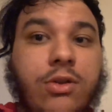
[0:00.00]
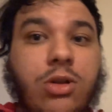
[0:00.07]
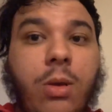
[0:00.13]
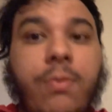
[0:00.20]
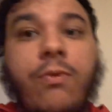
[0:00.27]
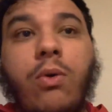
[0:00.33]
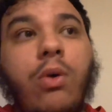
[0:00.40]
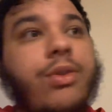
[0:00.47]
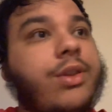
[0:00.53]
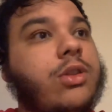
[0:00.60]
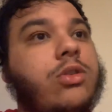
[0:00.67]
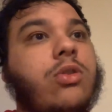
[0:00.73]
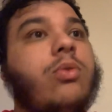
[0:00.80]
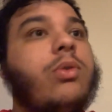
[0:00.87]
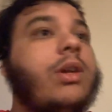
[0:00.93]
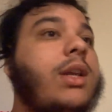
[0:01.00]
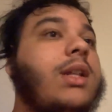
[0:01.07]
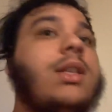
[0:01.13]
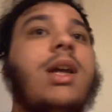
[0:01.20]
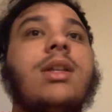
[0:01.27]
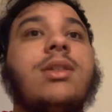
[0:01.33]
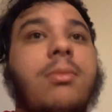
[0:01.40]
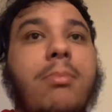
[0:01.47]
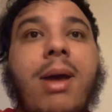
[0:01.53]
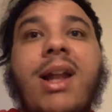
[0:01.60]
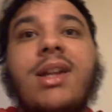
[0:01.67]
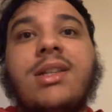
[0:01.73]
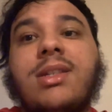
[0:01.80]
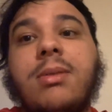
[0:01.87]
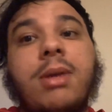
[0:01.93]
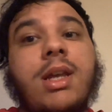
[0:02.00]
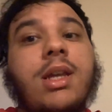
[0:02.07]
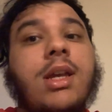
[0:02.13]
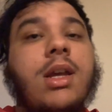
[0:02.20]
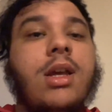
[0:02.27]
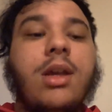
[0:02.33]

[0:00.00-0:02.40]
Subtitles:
top four, then do it. It doesn't matter to me,